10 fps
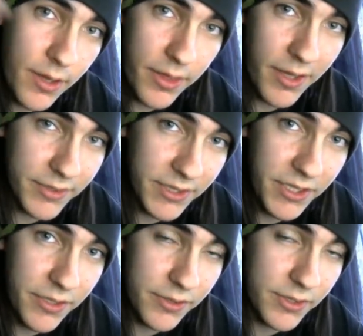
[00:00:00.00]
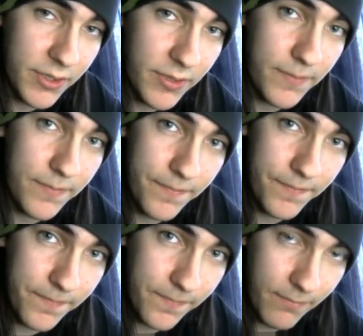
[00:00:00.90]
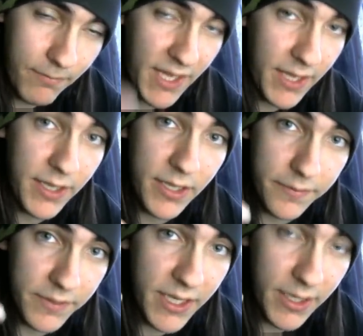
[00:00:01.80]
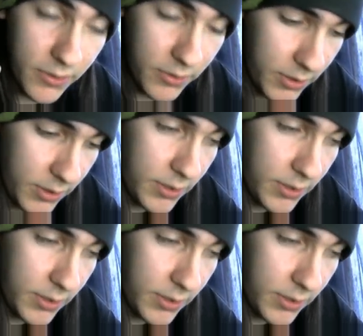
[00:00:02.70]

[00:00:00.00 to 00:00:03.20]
1,000 years ahead of now,